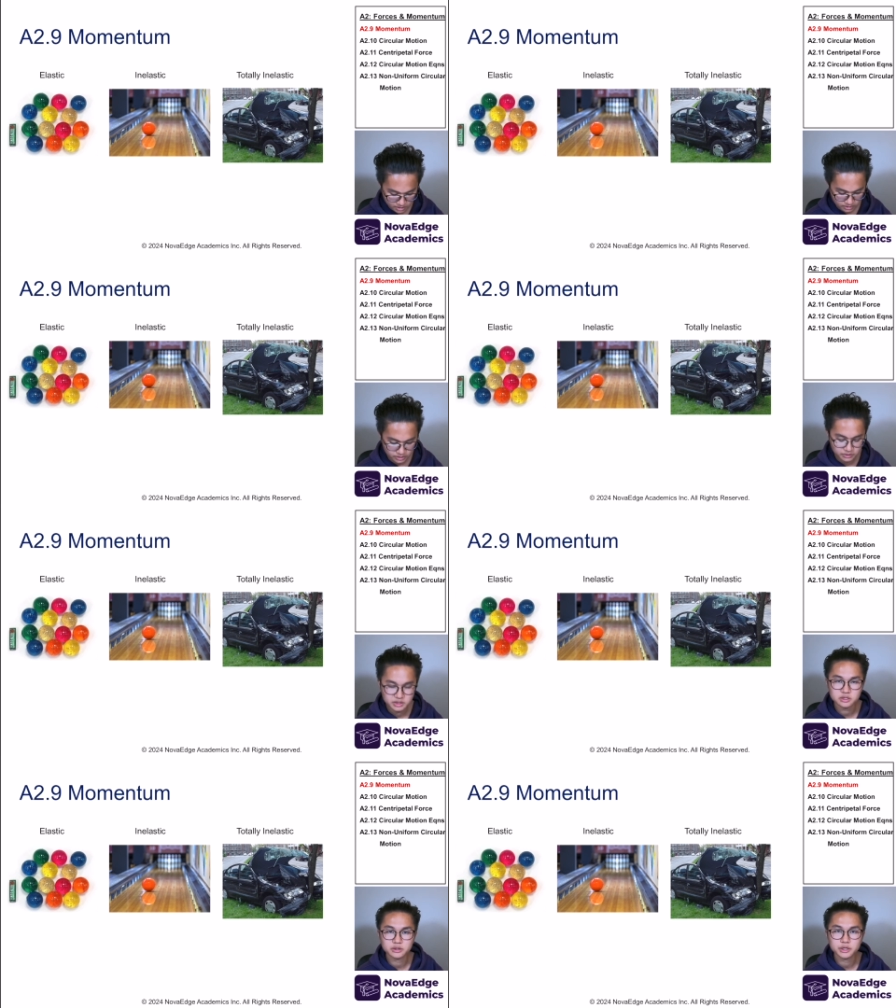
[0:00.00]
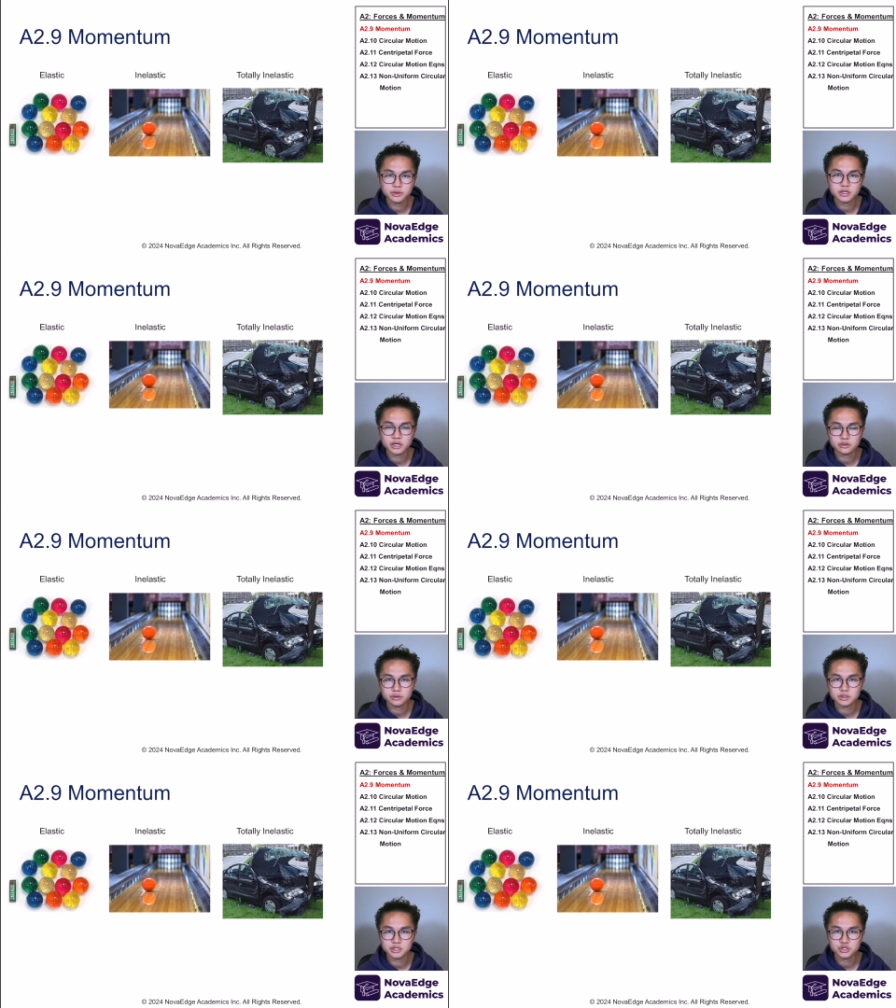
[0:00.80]
Now, these are three
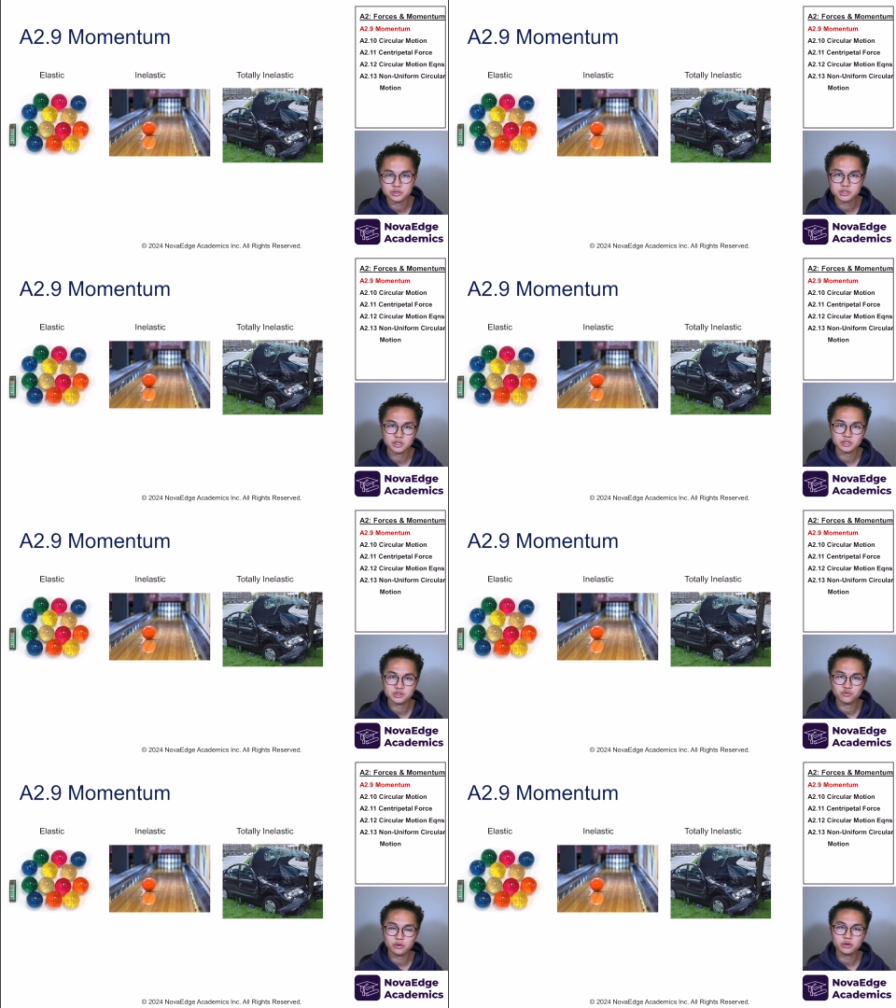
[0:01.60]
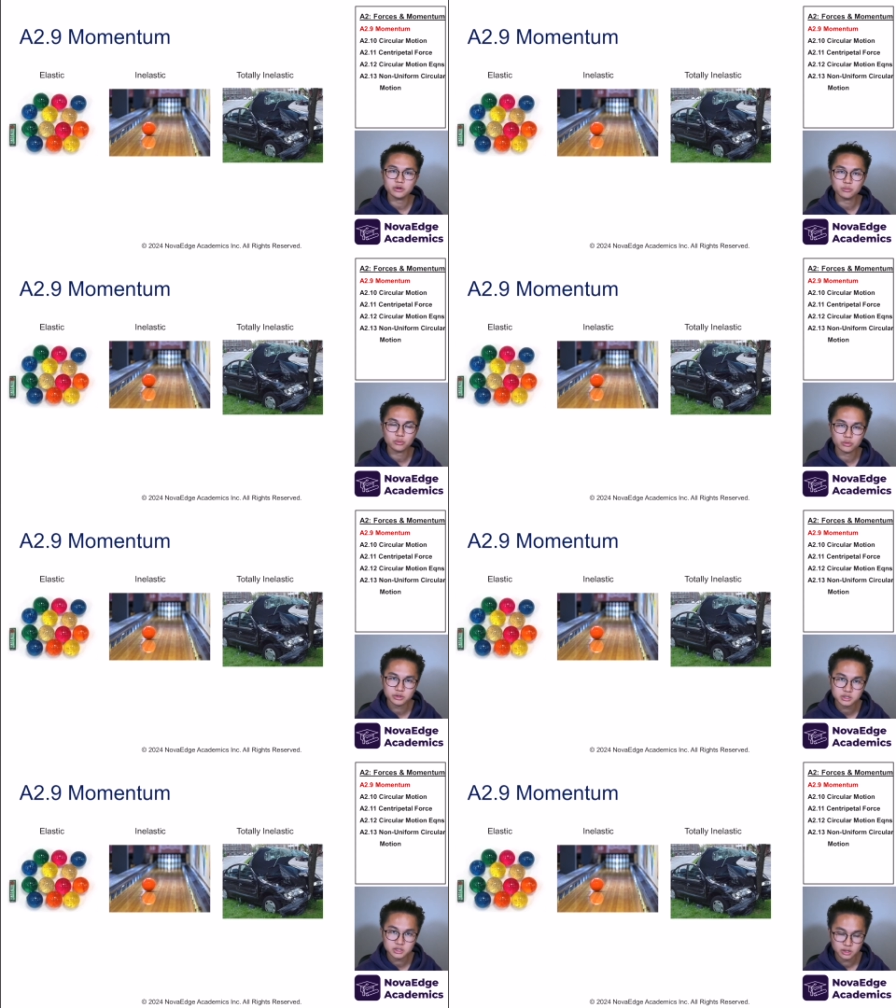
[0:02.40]
categorizations, and it's very
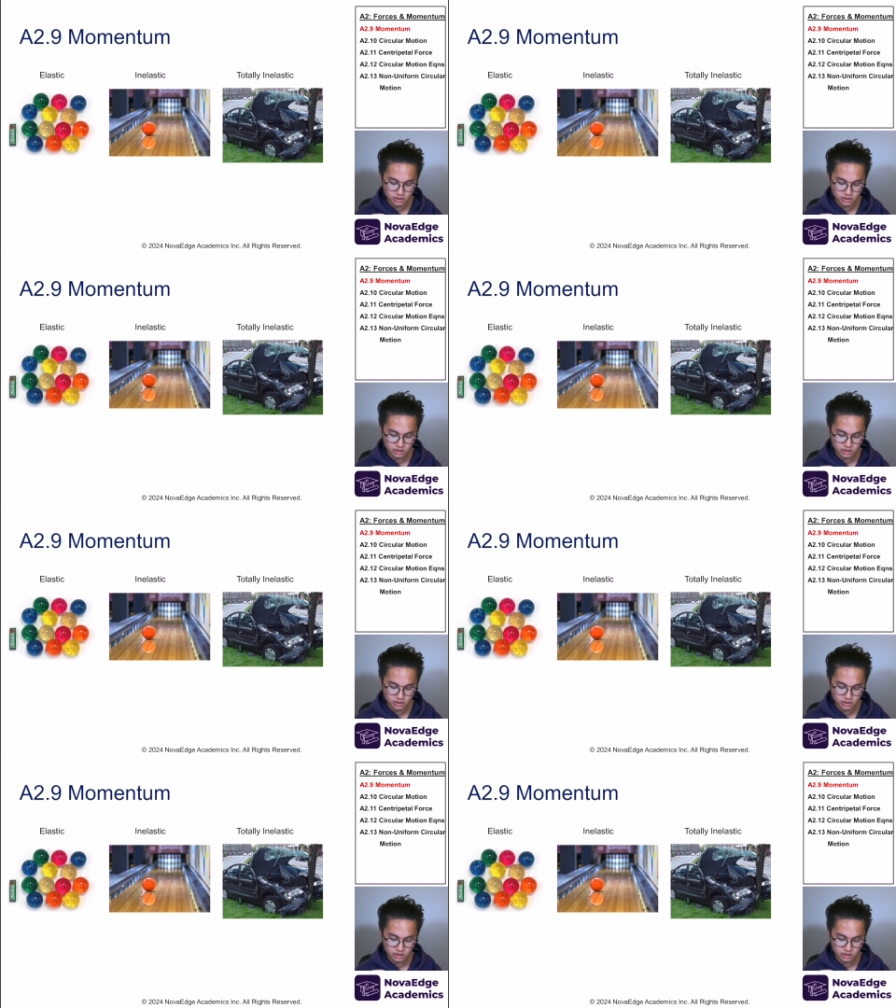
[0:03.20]
important